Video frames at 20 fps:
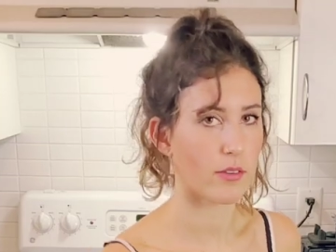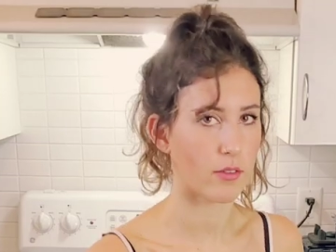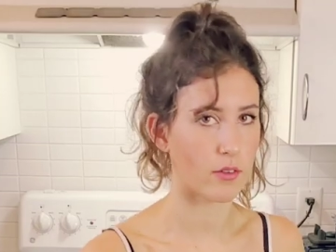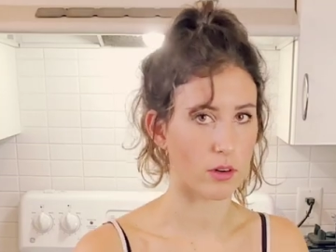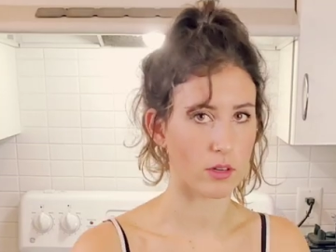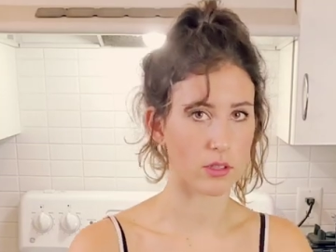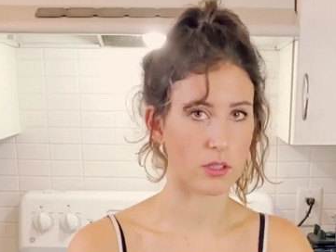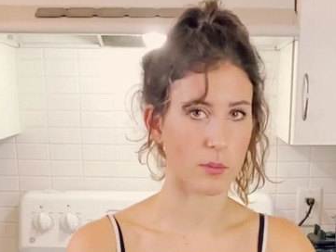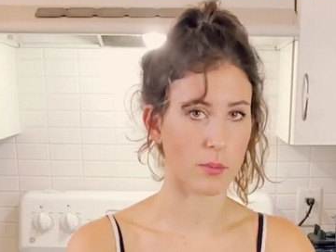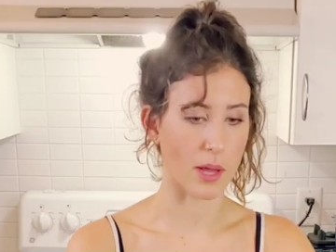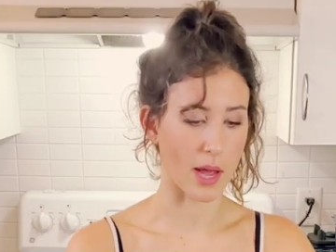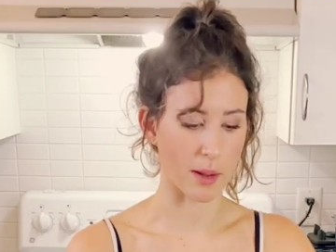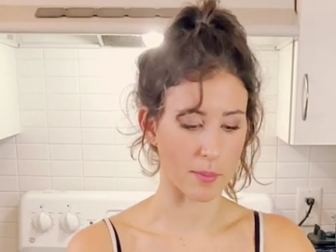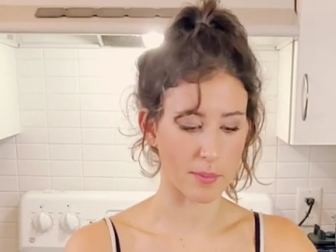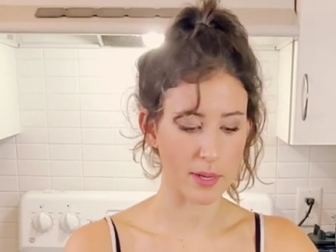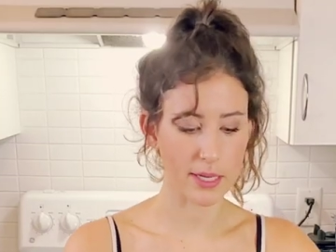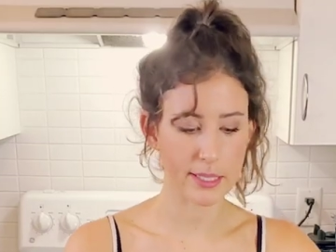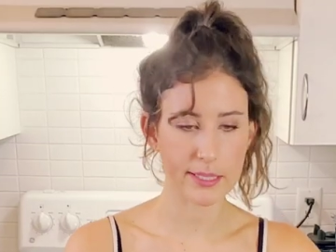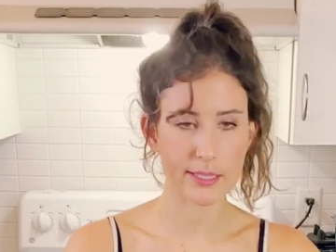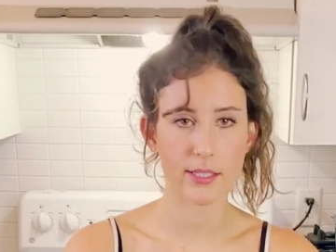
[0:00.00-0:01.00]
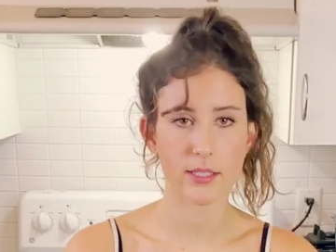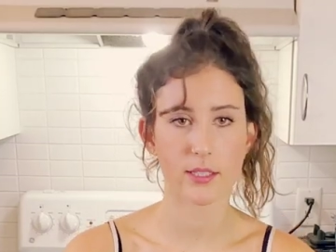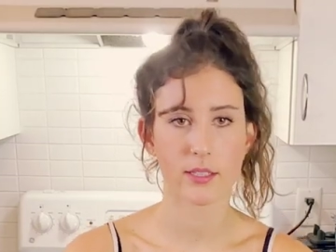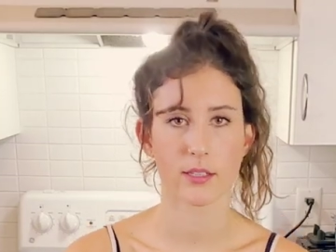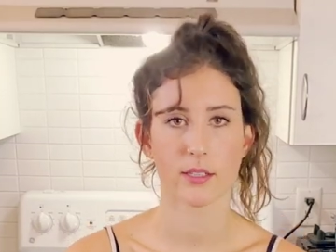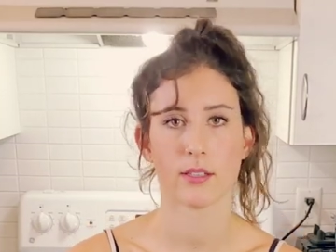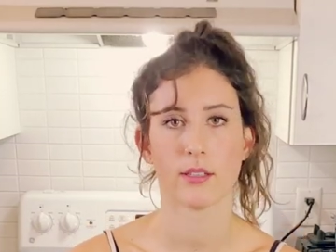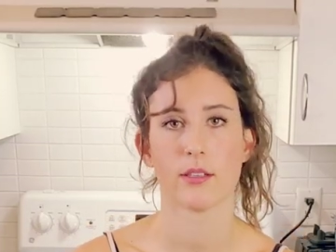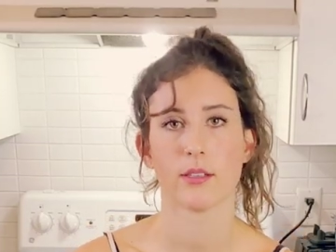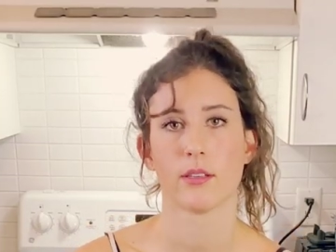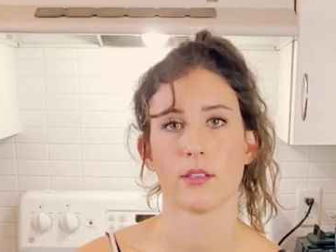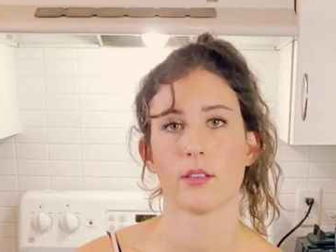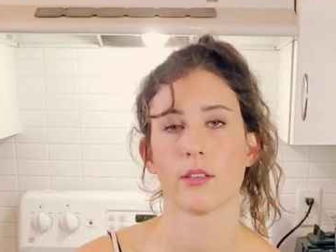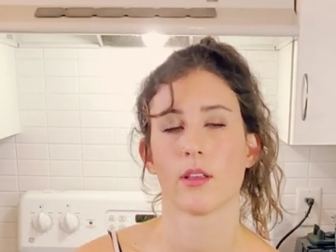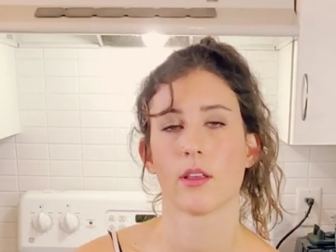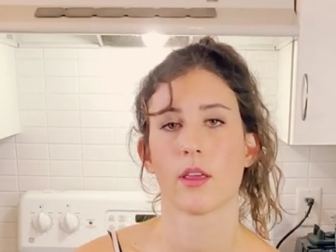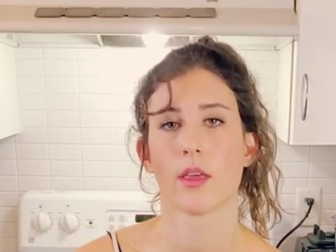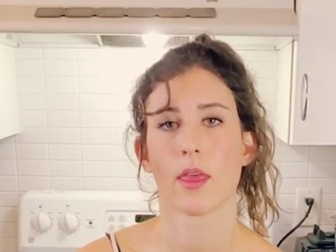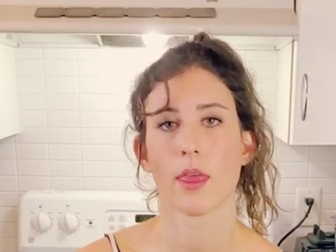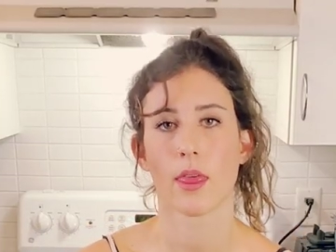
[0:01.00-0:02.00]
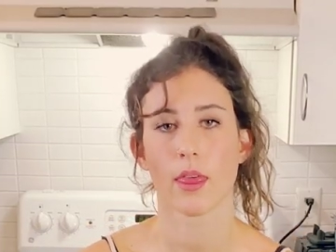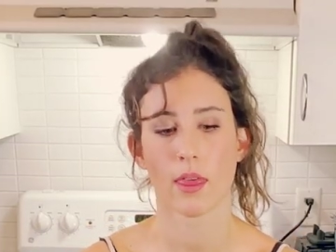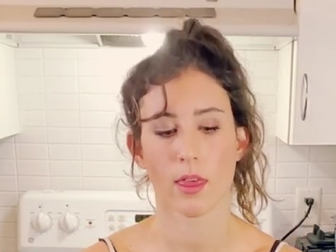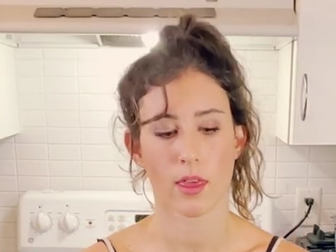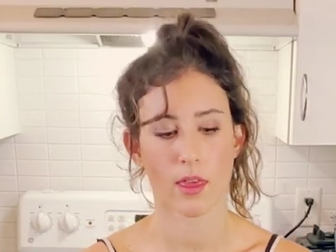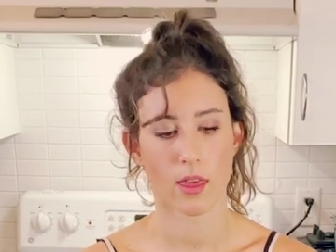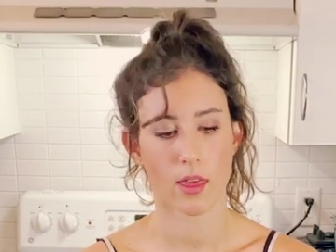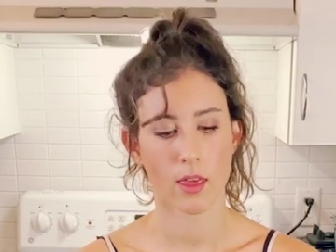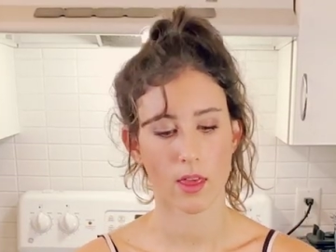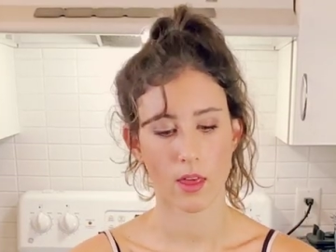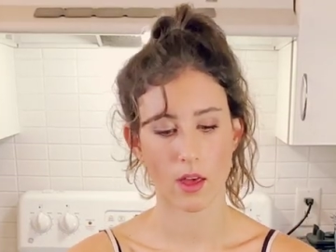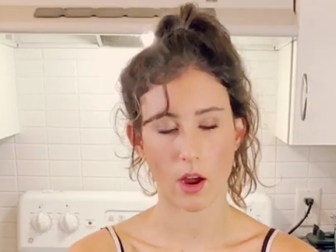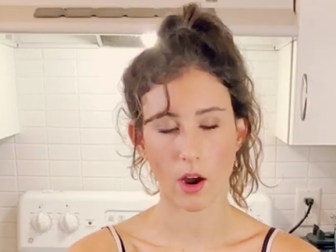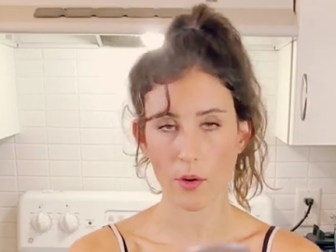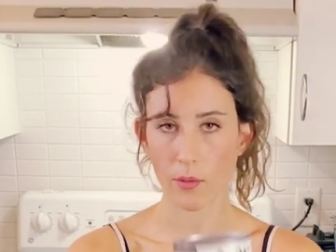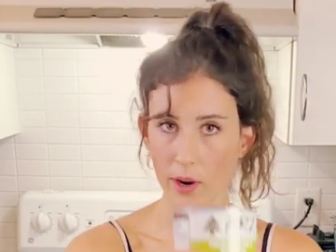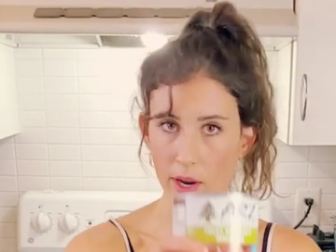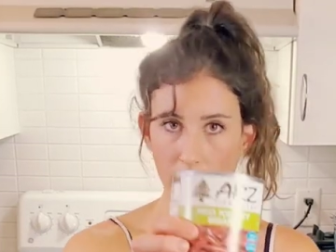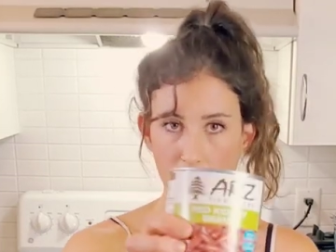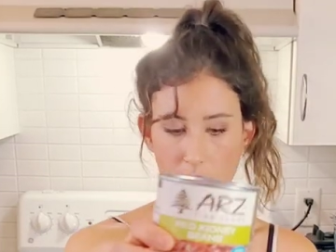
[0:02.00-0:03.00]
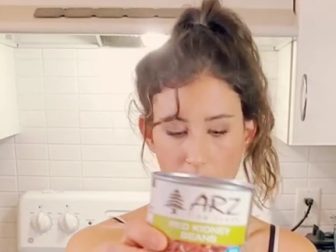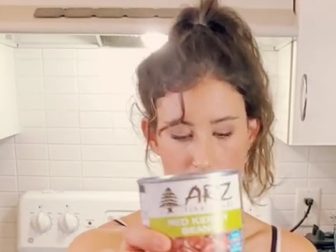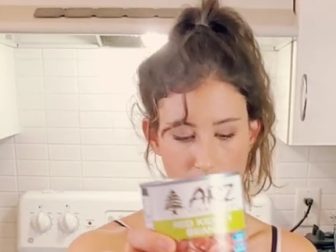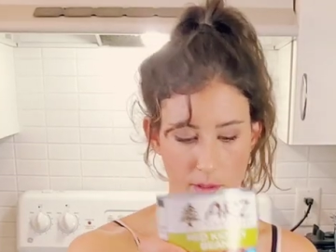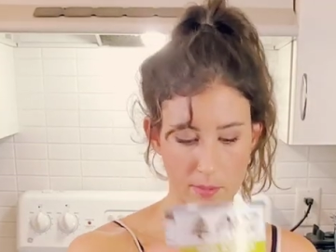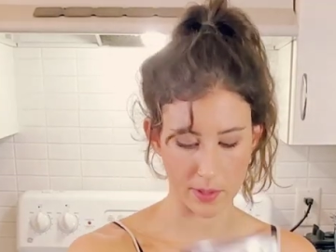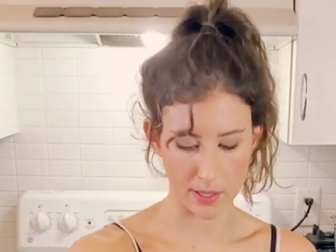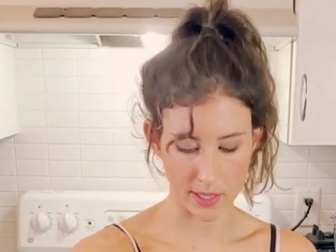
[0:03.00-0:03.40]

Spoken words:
of course, our black beans, our red kidney